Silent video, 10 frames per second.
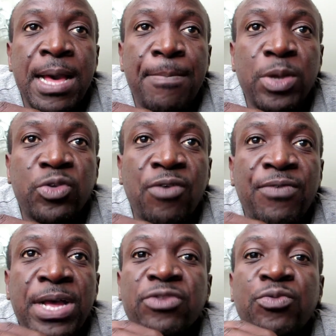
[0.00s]
most
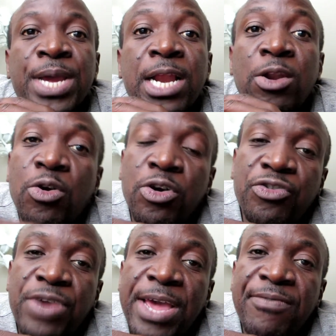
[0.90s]
of us were local
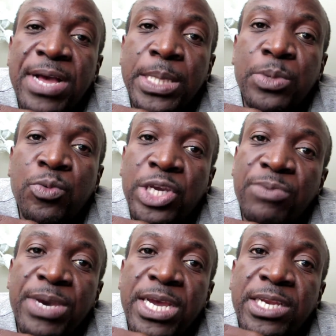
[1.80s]
drivers
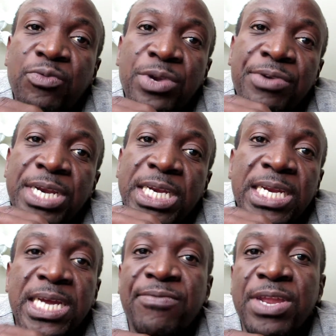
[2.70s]
which meant we really
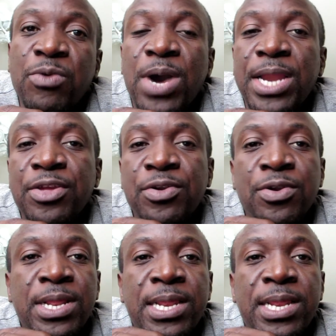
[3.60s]
didn't have anyone you know